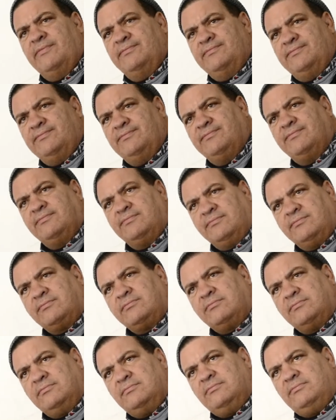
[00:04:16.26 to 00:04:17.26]
All right, cool.
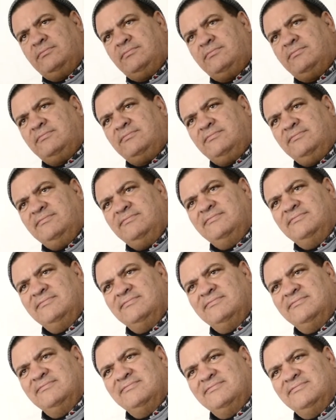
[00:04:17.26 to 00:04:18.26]

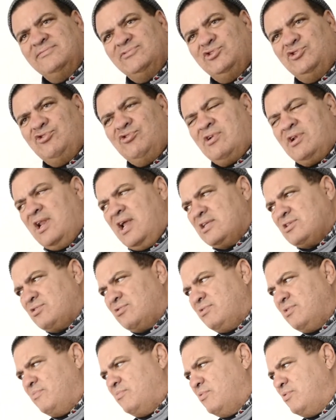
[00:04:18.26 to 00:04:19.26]
Very cool. Two classes of
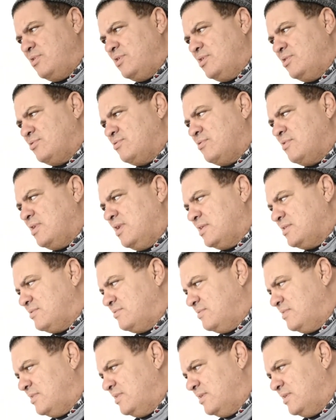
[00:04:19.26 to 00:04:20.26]
the morning, two classes of
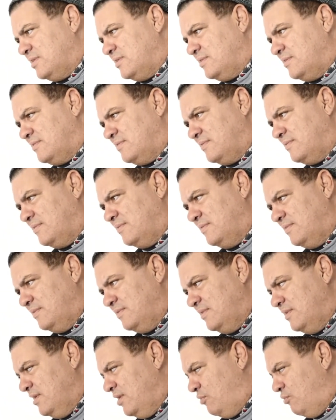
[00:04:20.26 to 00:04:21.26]
the
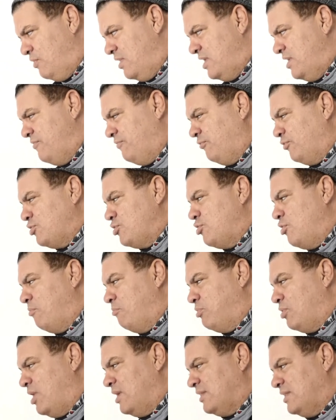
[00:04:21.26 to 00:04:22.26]
morning. Waiting for your
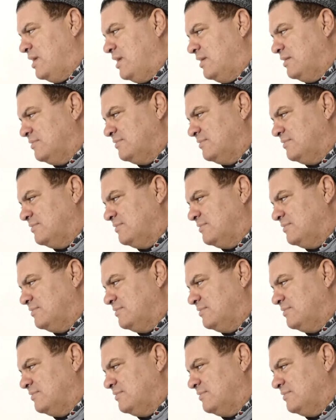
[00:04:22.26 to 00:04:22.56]
brother.